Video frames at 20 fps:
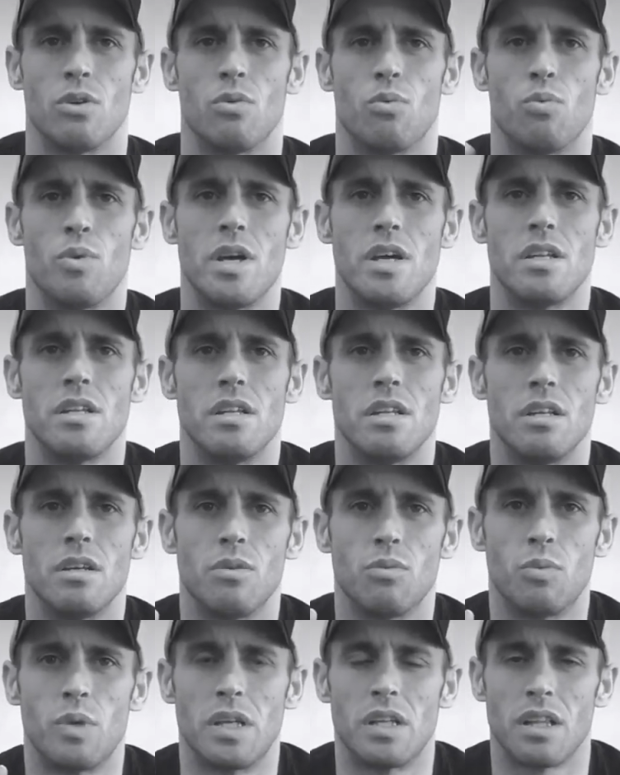When
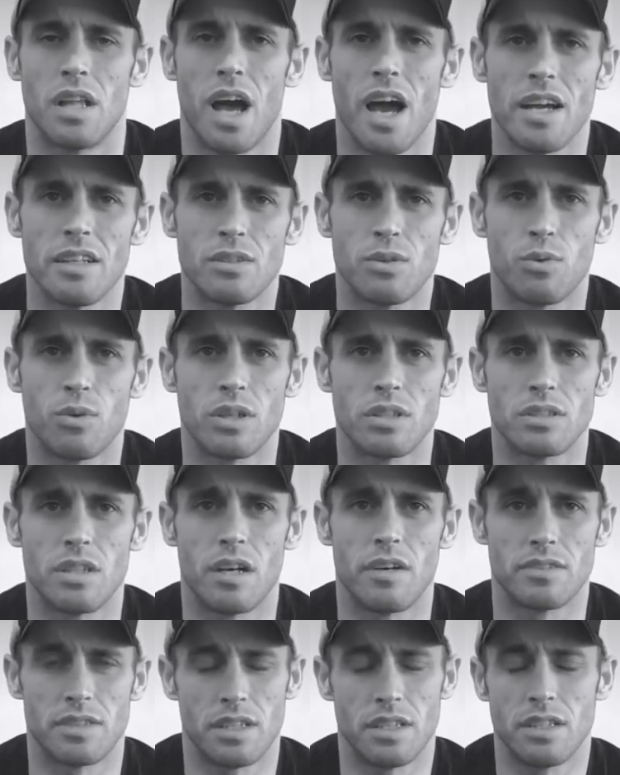we lie to
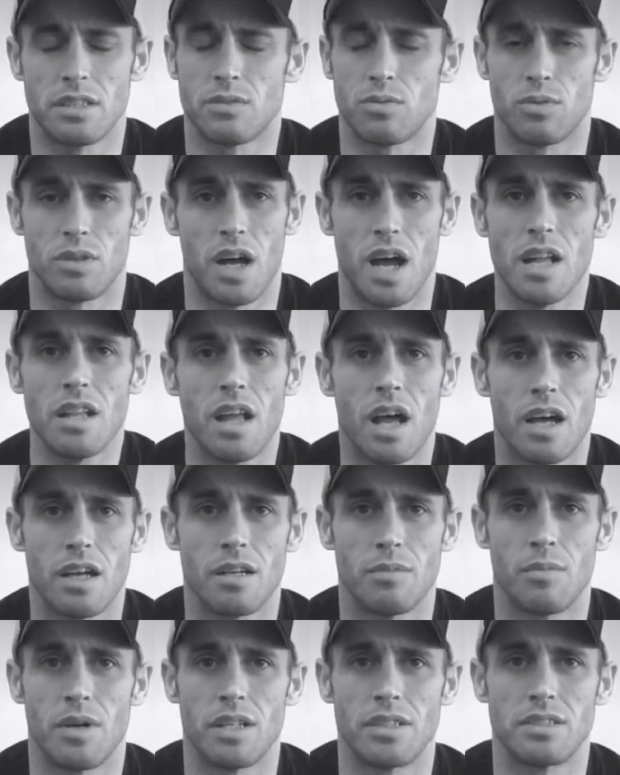ourselves, at least when I lie
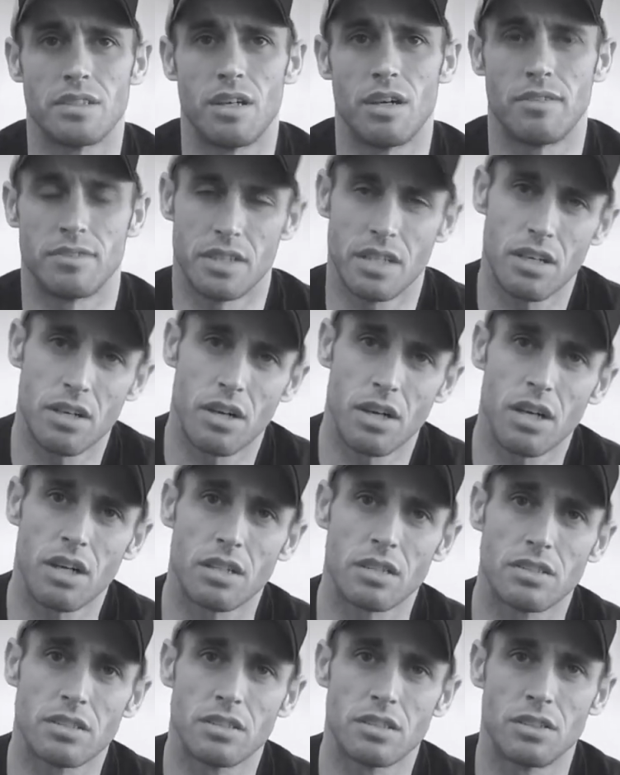to myself, it
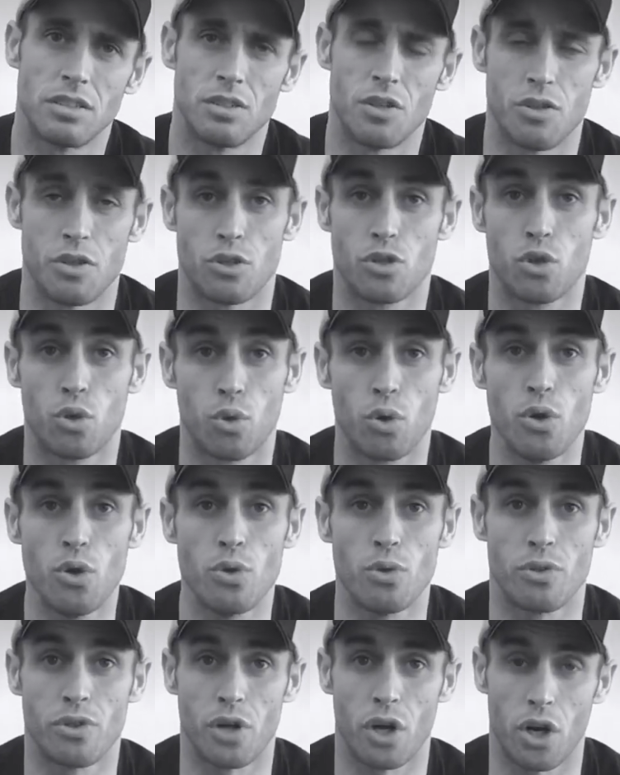hurts. The
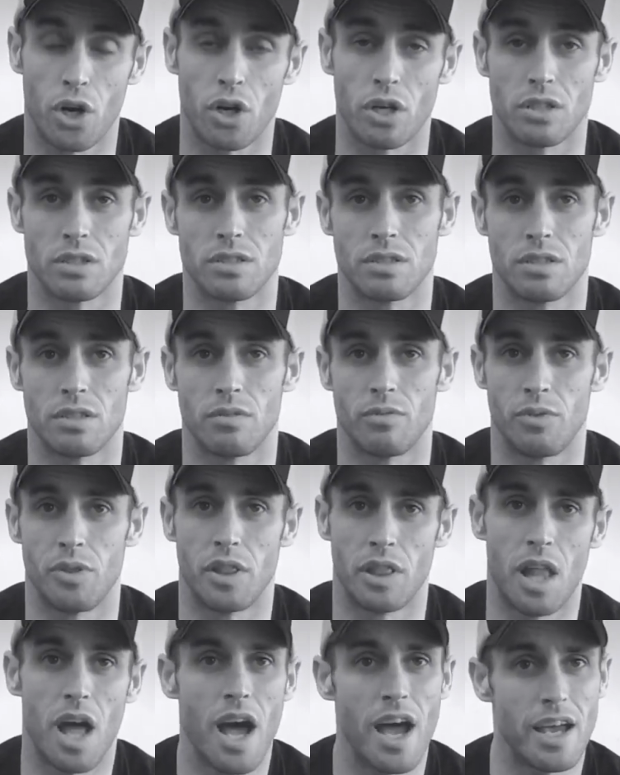truth hurts.
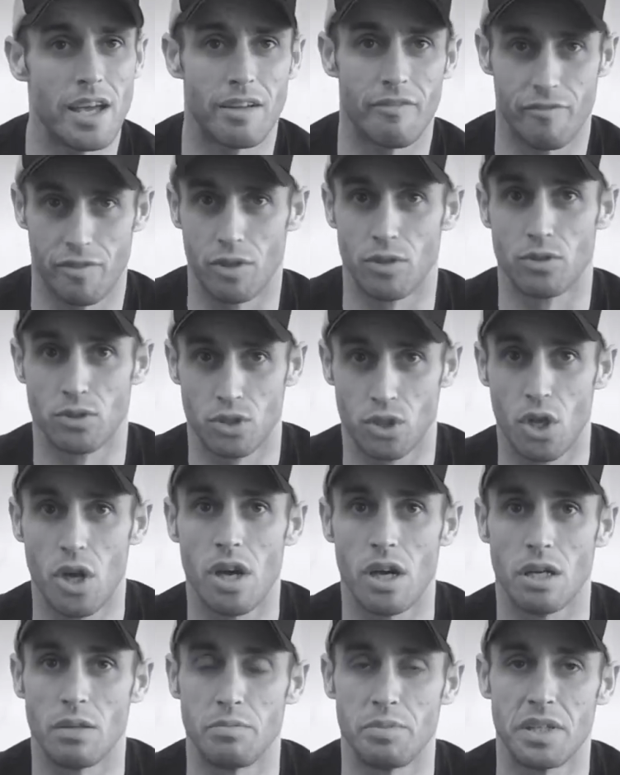Lying feels
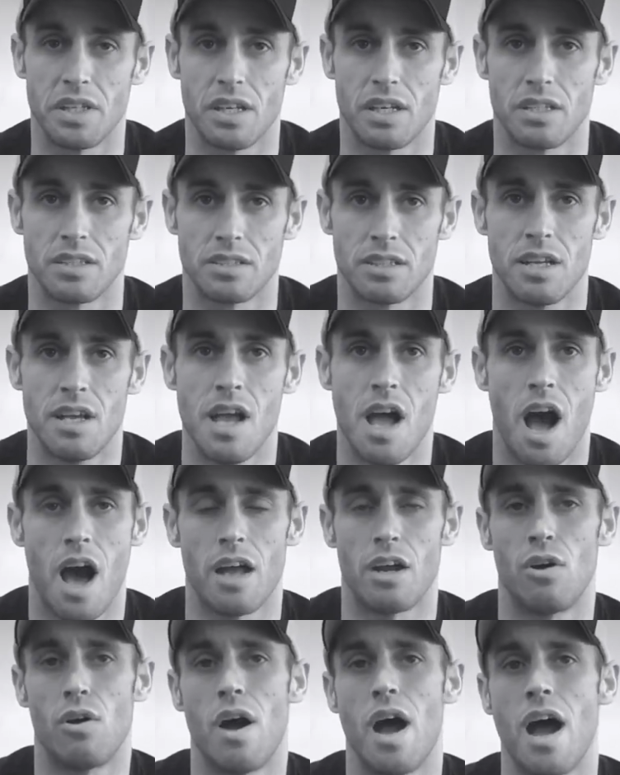good because
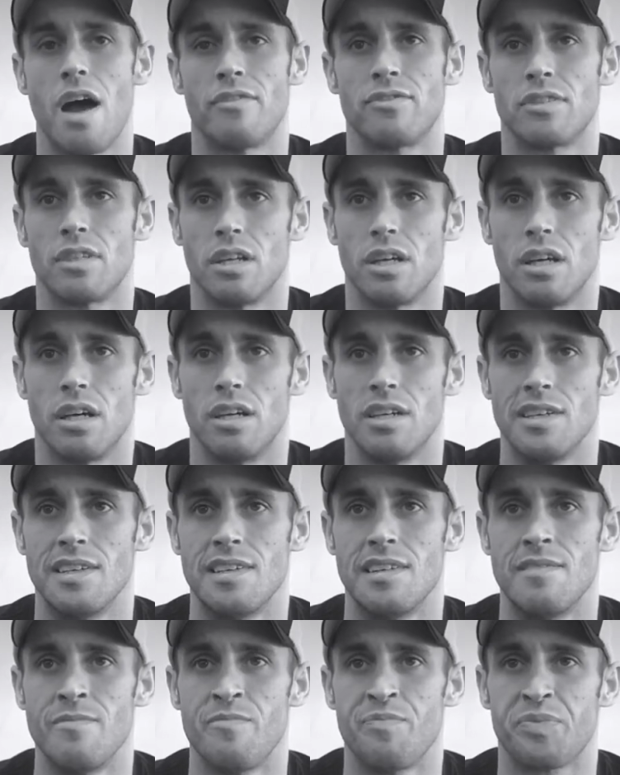I don't have to
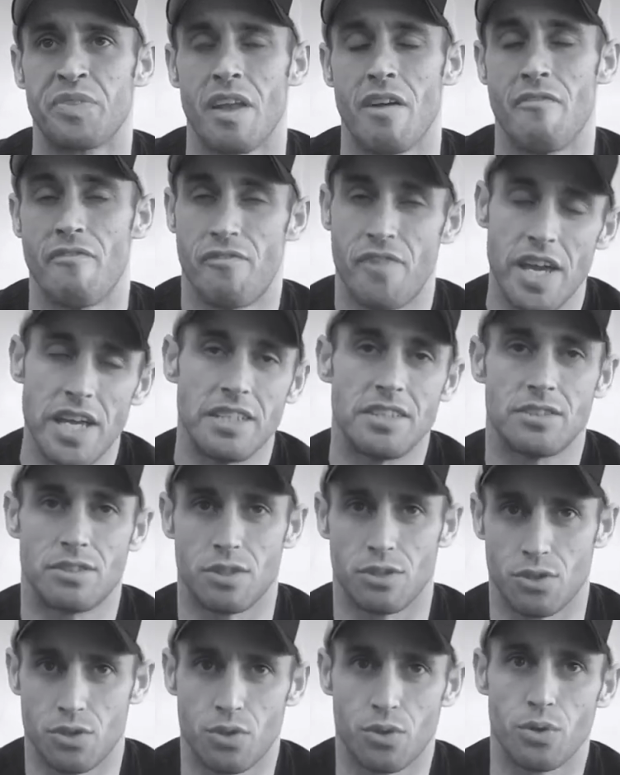face
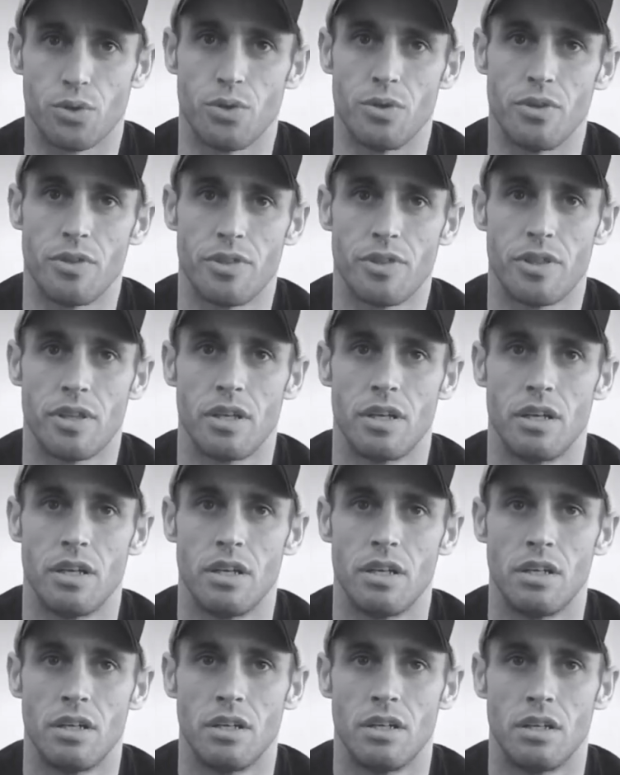the truth,
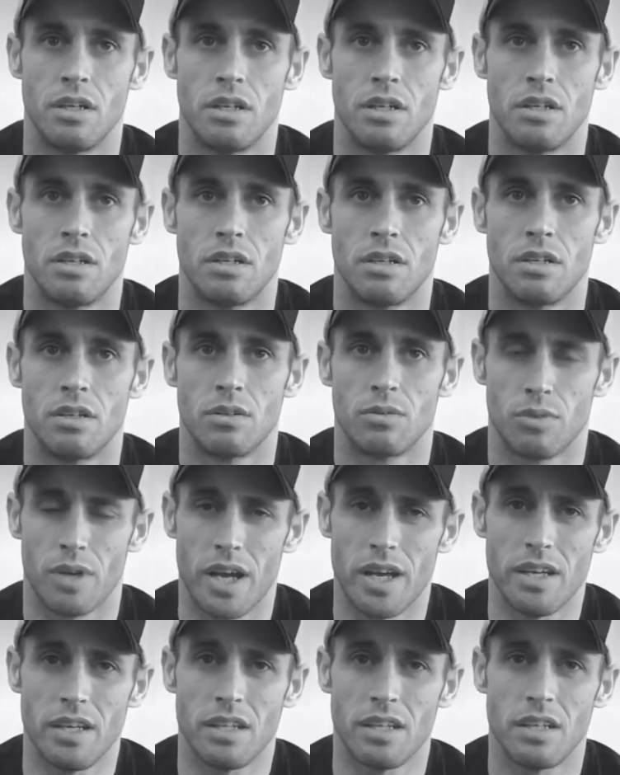
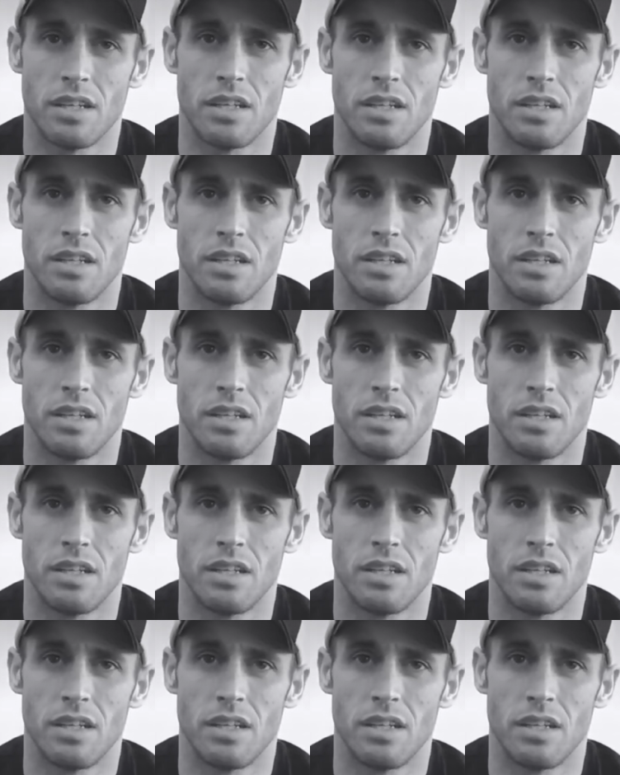right?